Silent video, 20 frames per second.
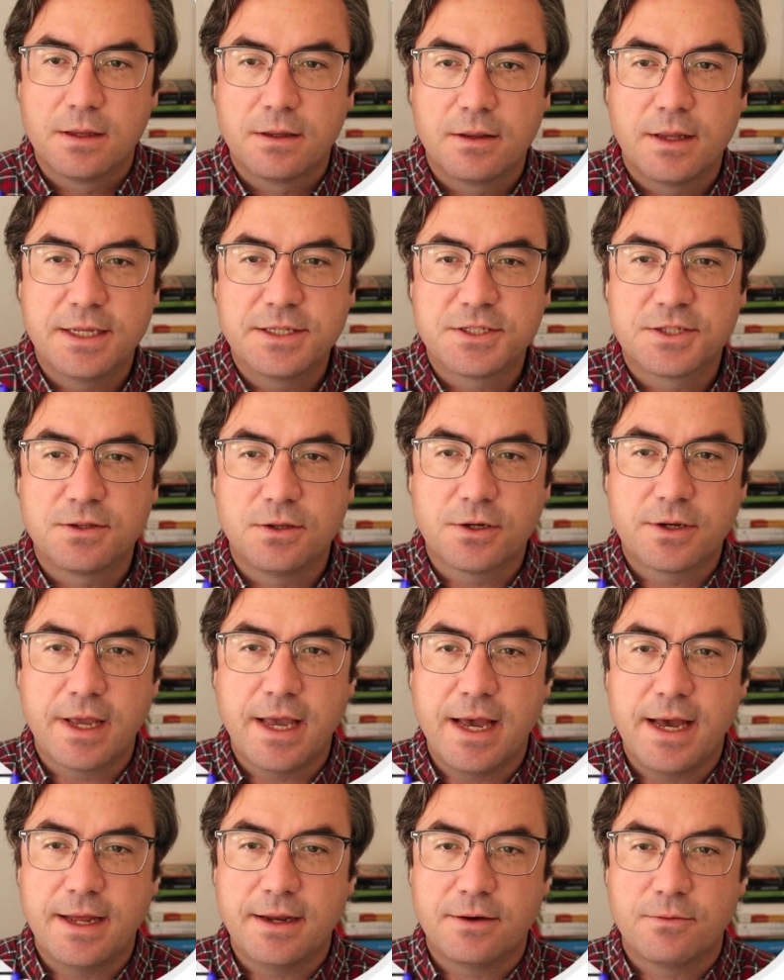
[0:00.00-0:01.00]
We're
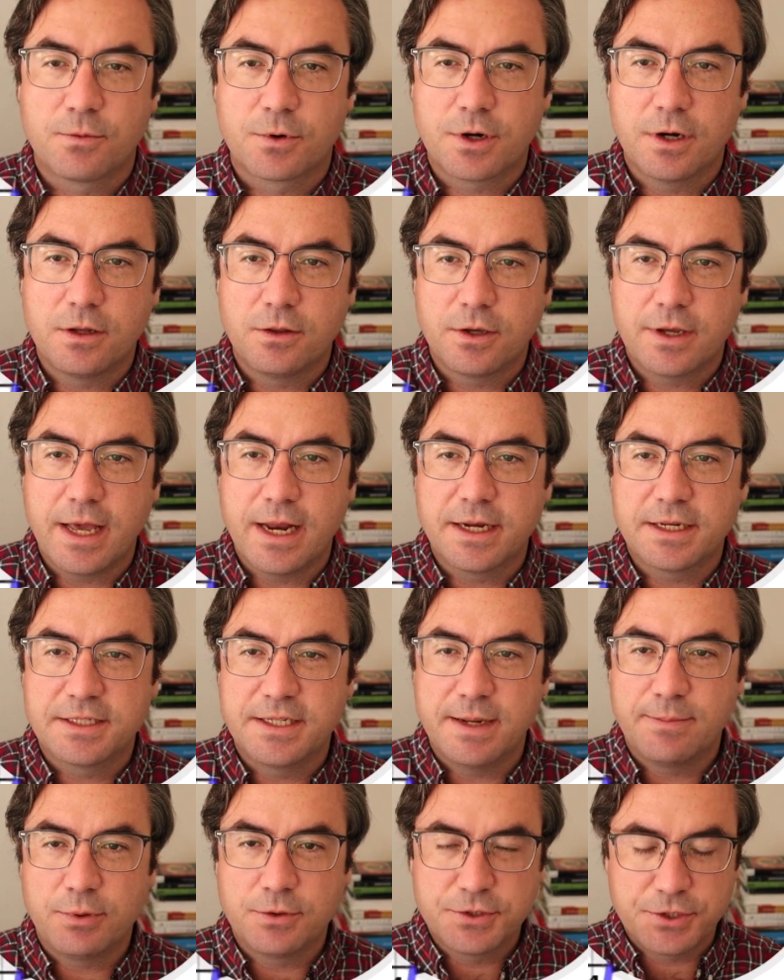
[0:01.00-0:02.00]
going to look at
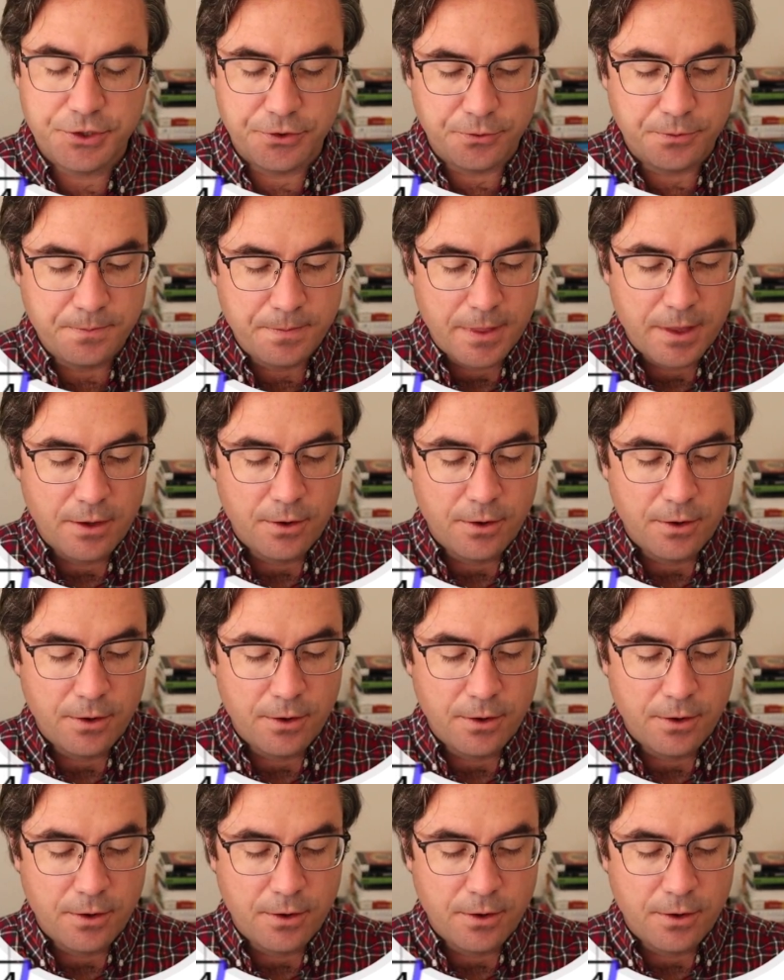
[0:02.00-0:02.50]
example 2.